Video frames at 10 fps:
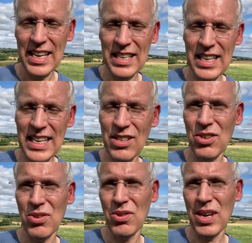need
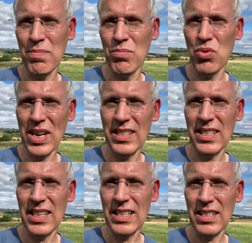to
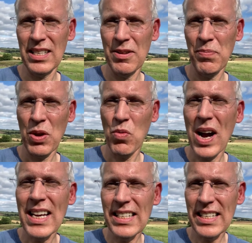embrace this?
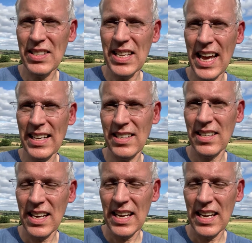Why is it that